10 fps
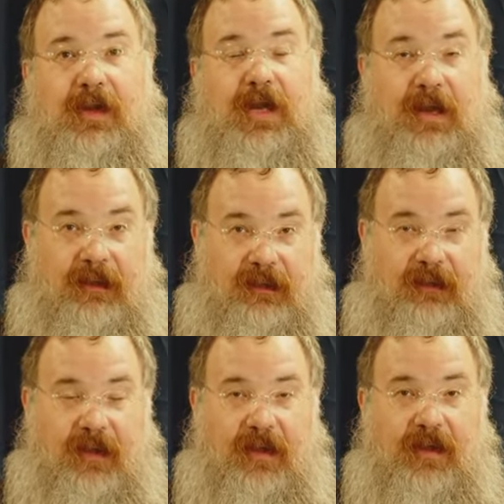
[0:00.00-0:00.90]

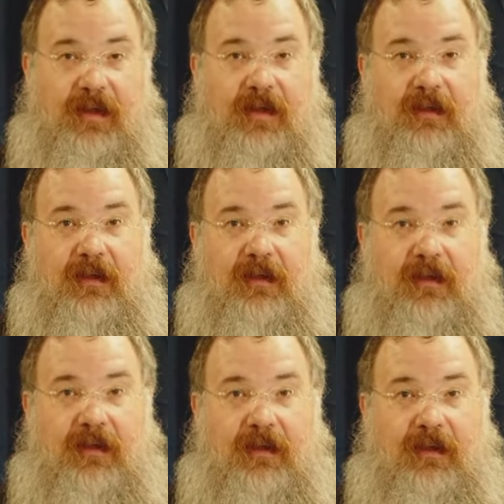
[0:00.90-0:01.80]
is
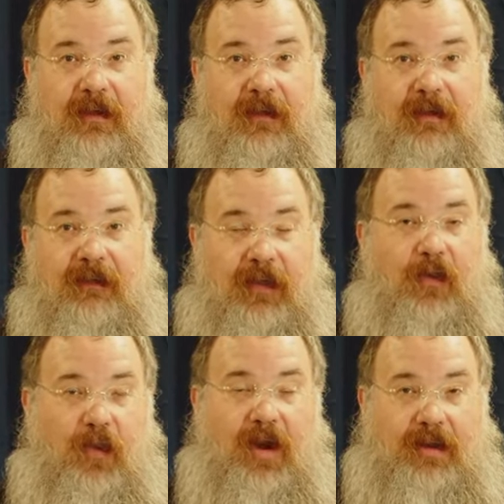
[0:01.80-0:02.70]
for the
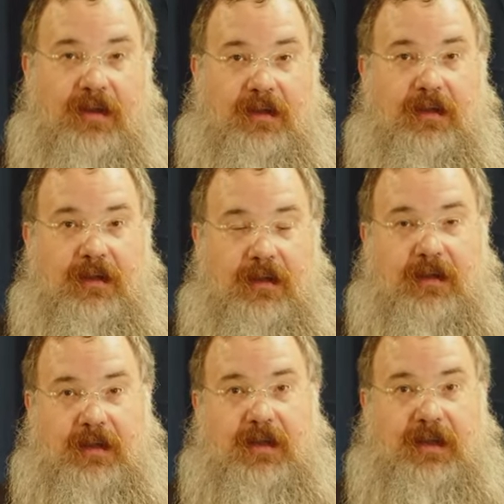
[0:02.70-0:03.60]
one
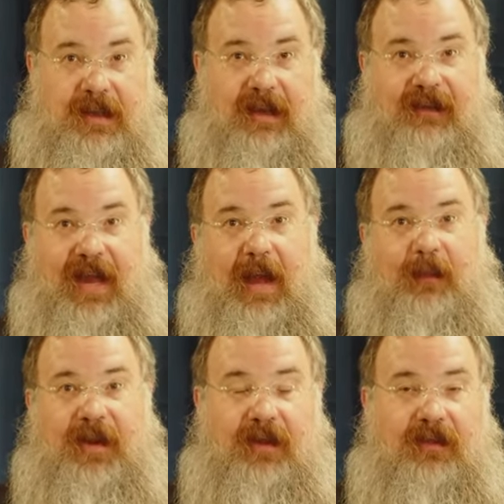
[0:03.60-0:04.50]
that it's
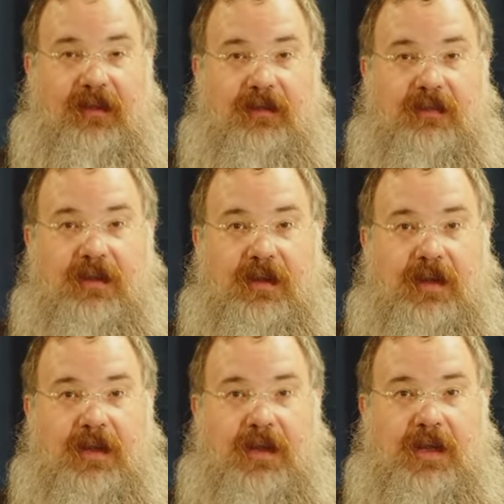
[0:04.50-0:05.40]
happening to,
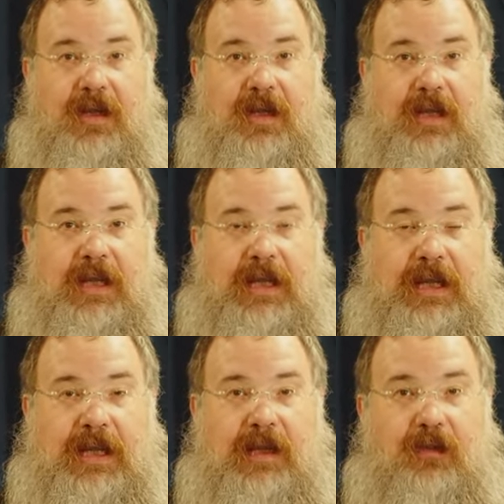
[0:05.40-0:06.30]

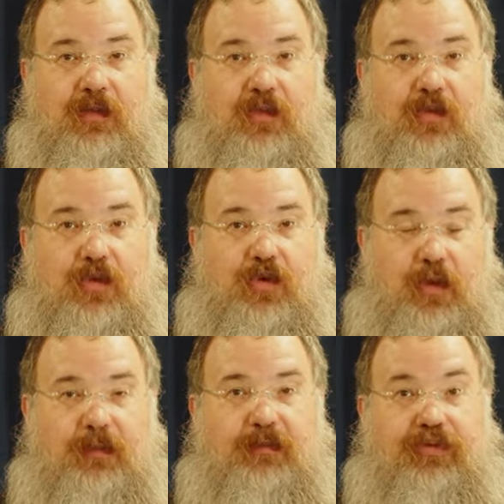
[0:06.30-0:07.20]
it
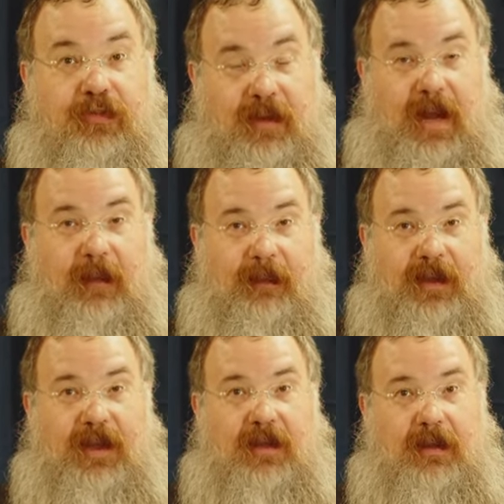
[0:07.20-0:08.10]
could
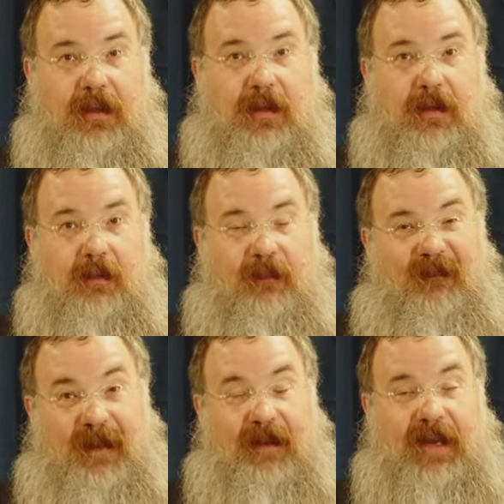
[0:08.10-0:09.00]
probably
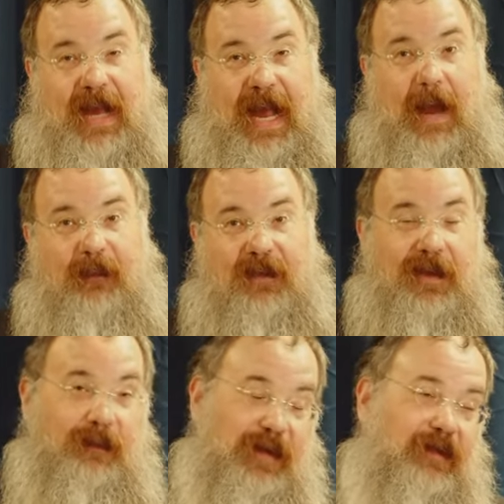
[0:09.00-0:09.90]
fairly
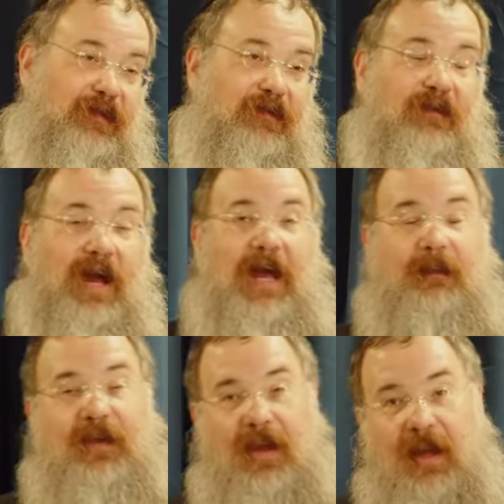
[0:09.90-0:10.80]
aptly be
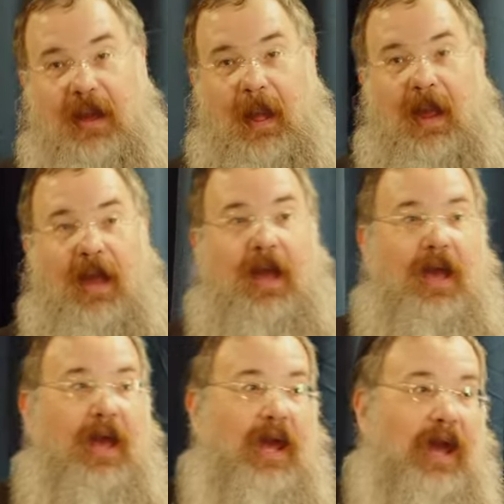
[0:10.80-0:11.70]
described
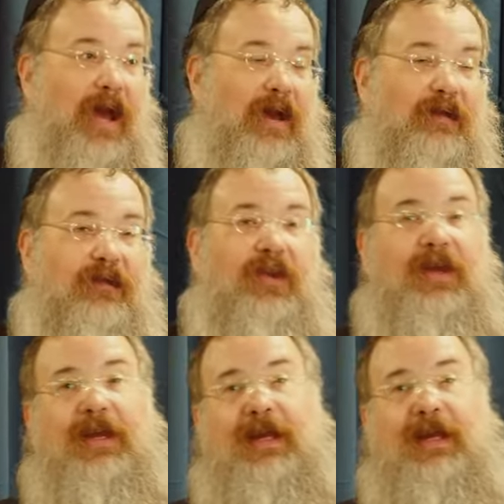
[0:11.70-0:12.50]
as